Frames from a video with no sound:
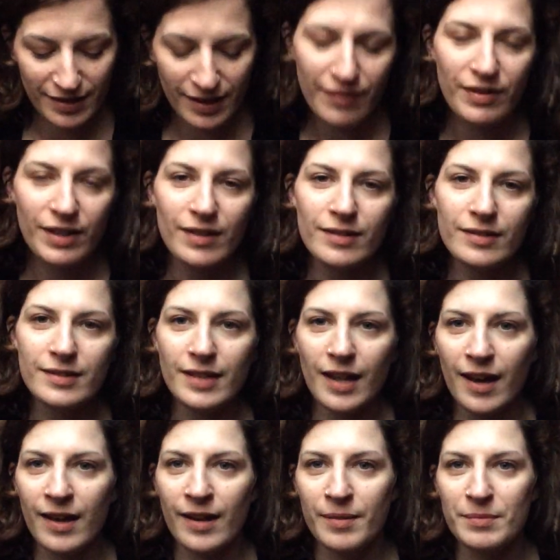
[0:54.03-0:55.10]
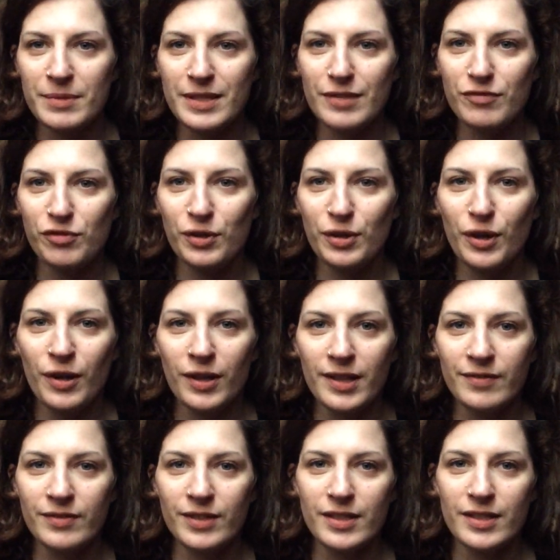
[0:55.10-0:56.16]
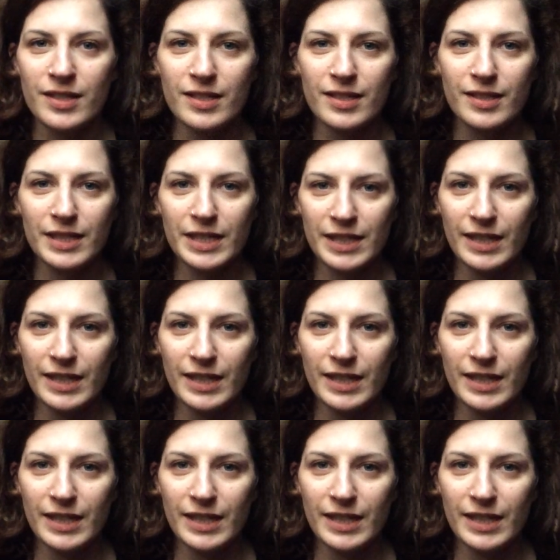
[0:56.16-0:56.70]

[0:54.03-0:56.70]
difficult times for all of us.